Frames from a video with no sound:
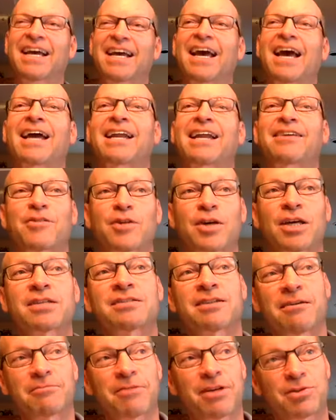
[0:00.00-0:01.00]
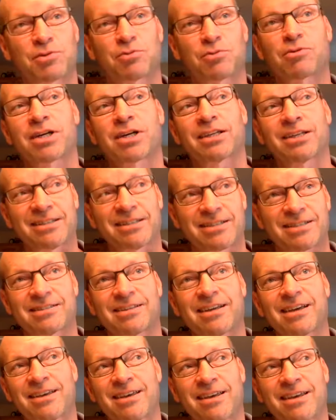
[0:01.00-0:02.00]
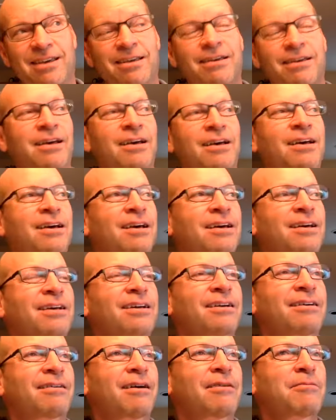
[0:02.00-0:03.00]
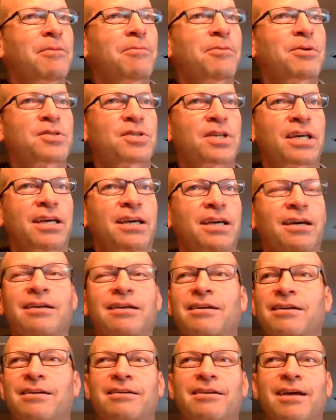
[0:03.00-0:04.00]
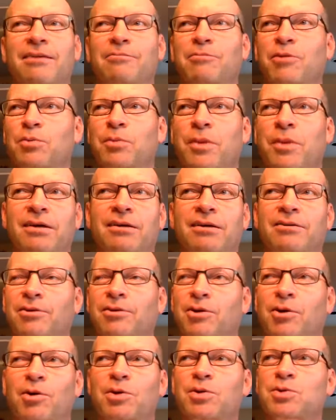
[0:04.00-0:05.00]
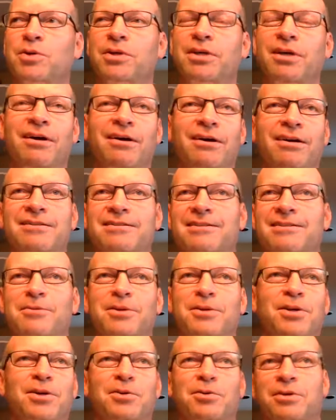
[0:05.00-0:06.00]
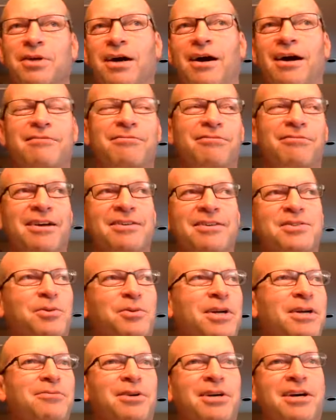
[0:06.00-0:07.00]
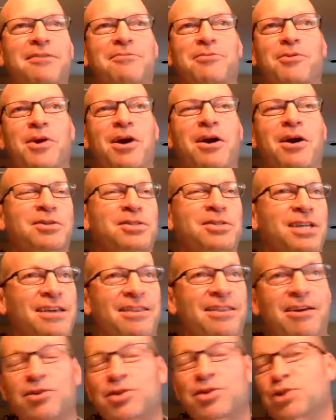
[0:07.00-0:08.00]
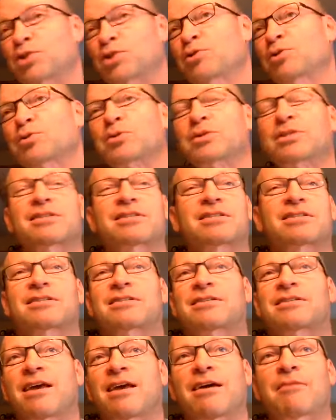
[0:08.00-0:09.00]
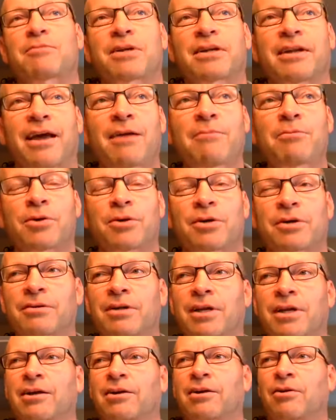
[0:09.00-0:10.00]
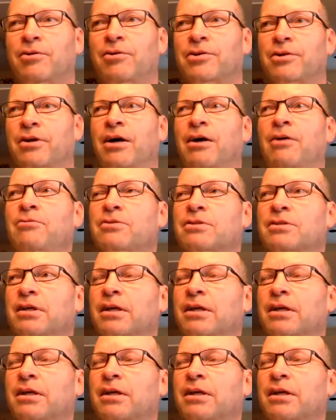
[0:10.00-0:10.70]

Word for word: And if you get something that's really stinky, you know, I remember as a kid, and, and when my girls were young, and some of their guy friends or whatever come around, it's like their shoes would just stink up the neighborhood, let alone your house.